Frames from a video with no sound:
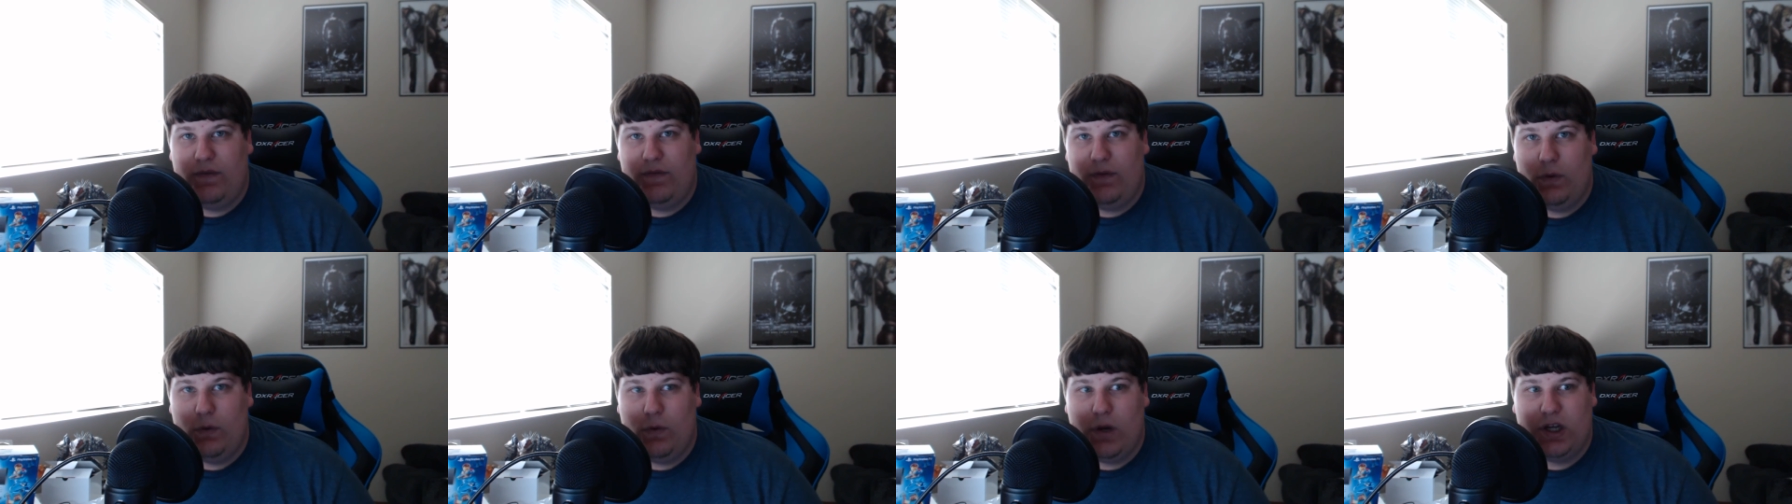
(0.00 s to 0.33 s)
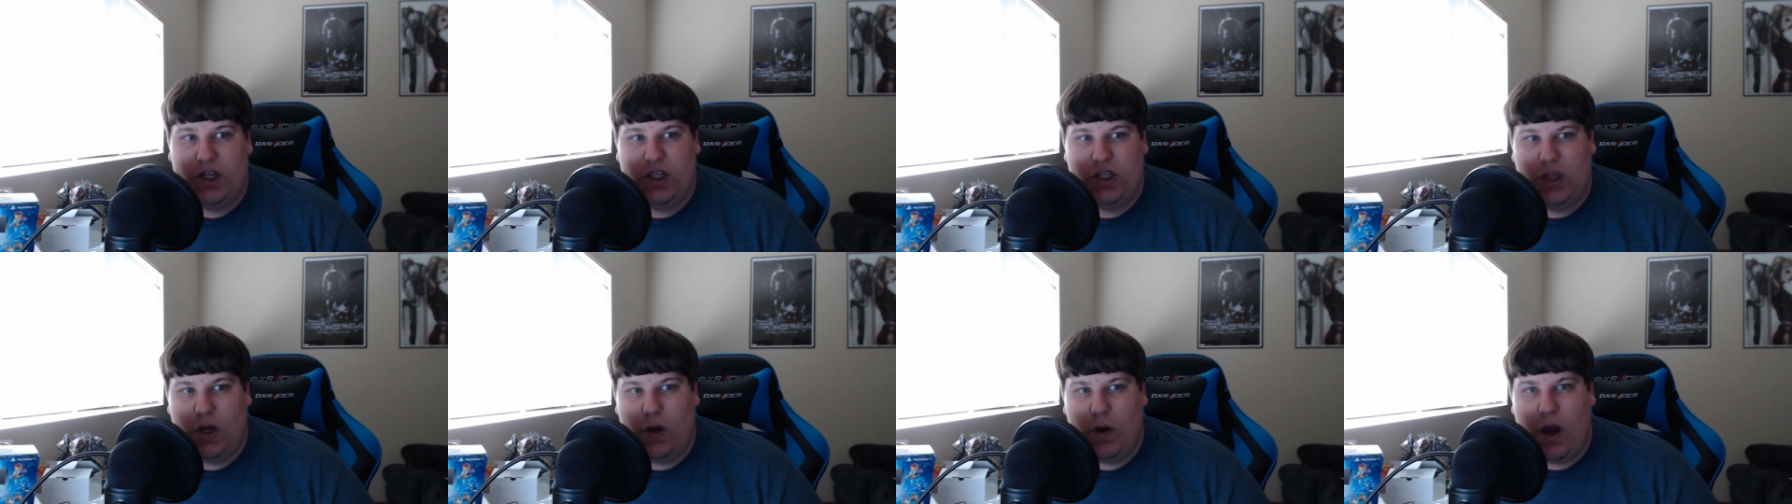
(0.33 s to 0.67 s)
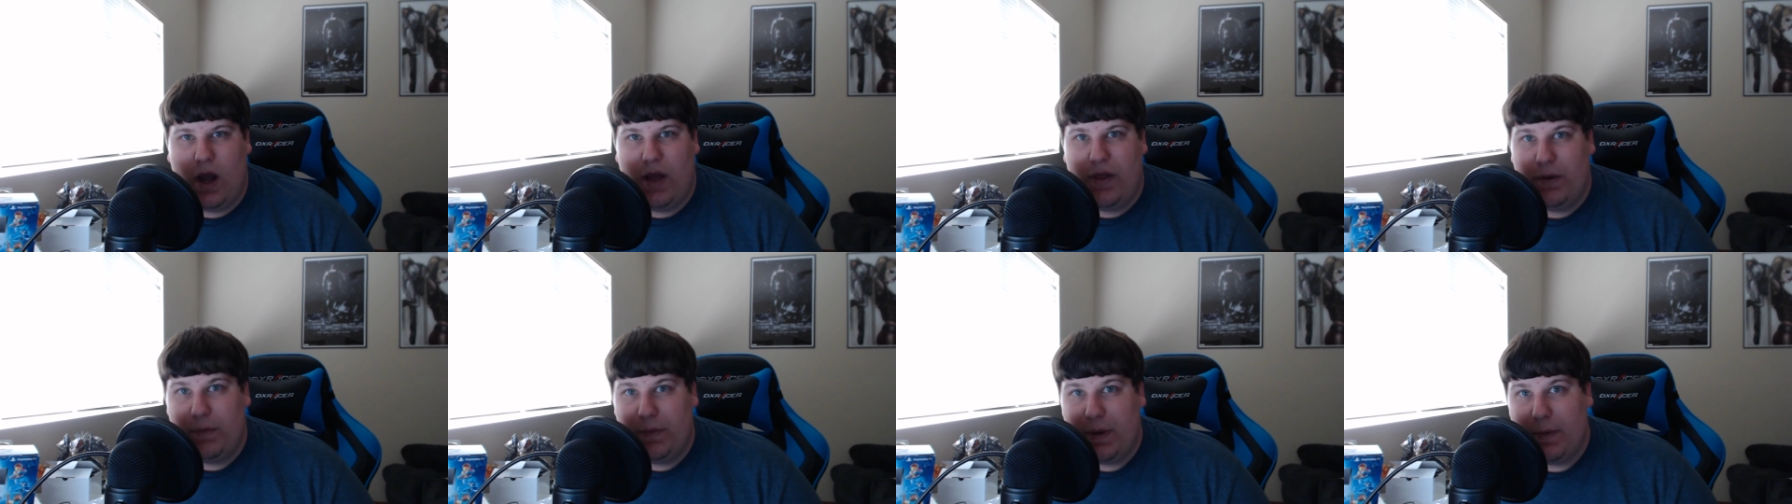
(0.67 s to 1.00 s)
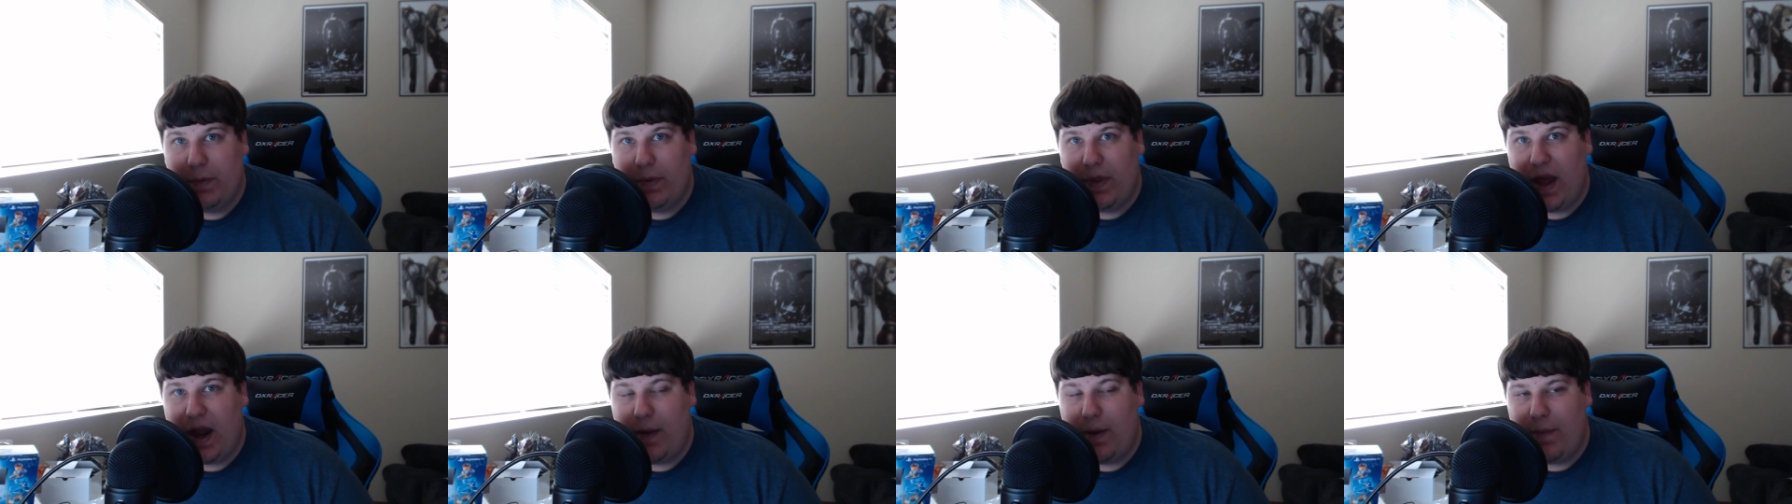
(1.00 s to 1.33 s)
want to show other
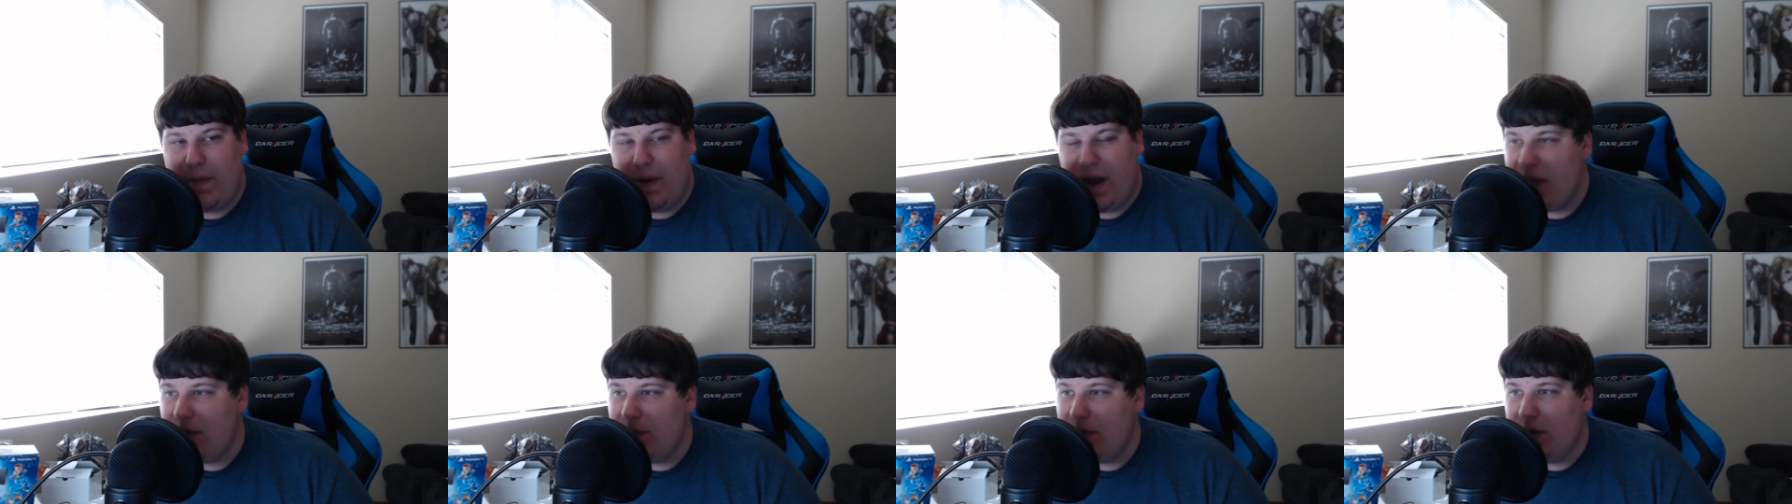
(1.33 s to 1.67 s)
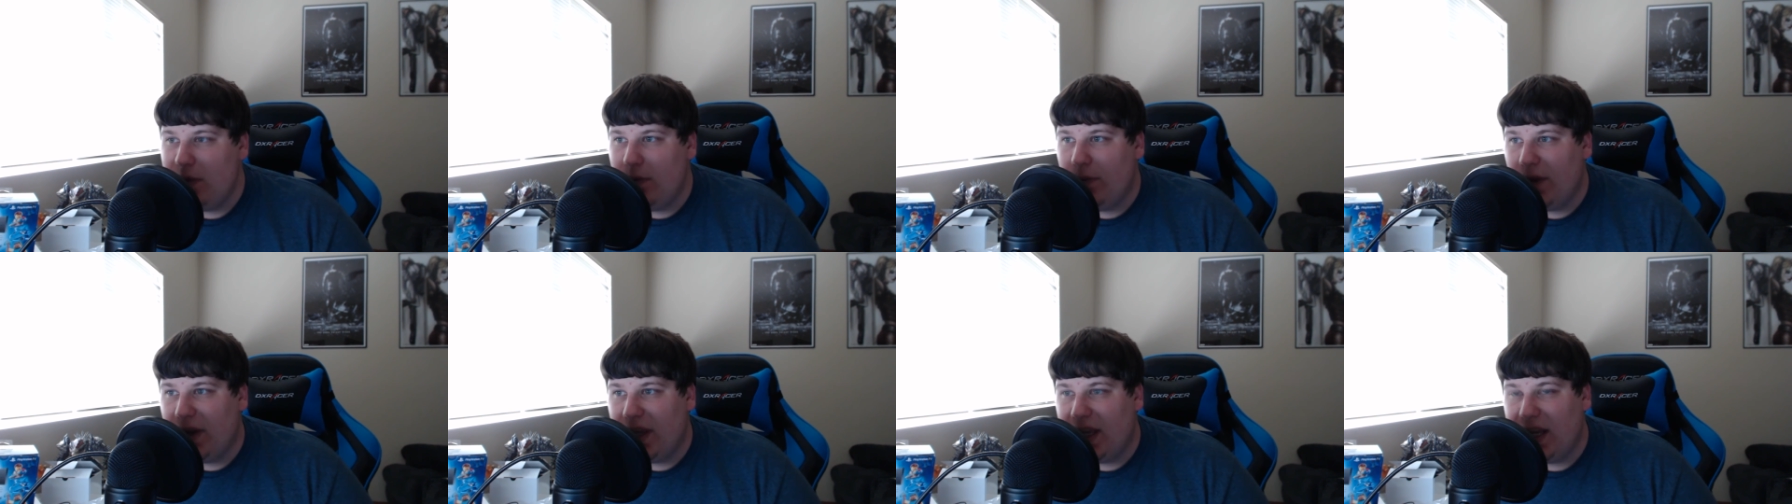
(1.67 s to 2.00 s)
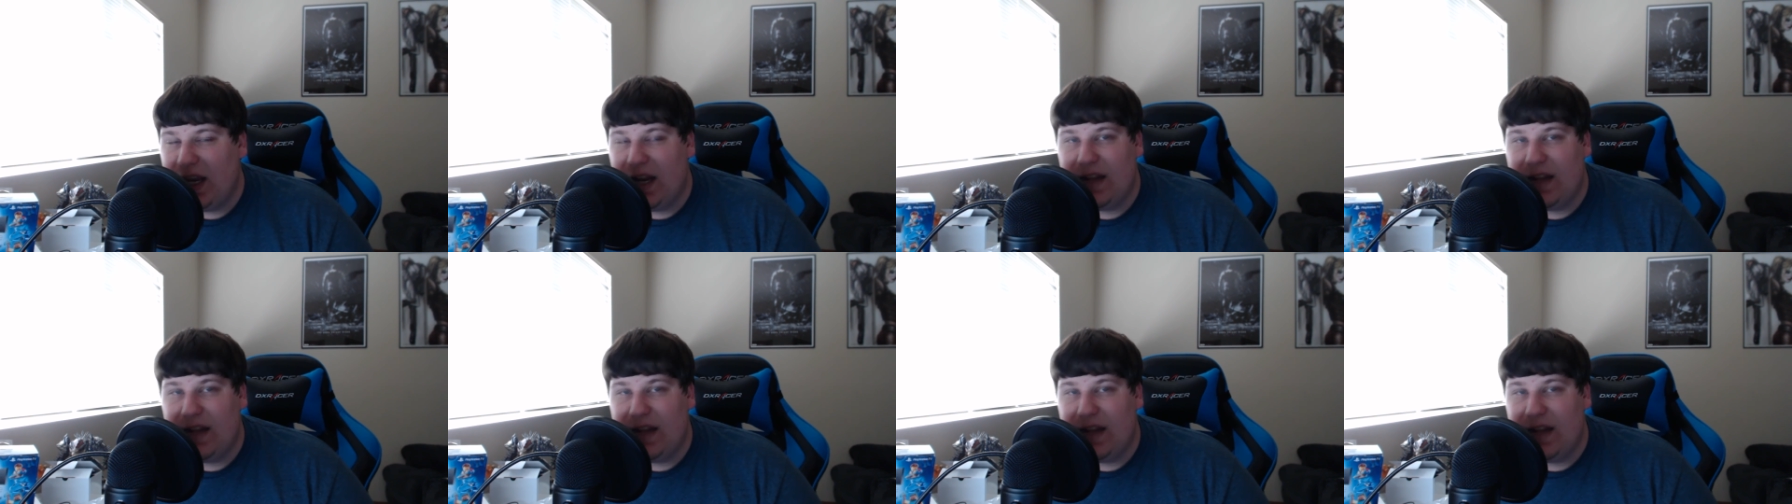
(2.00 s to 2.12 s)
people that might be looking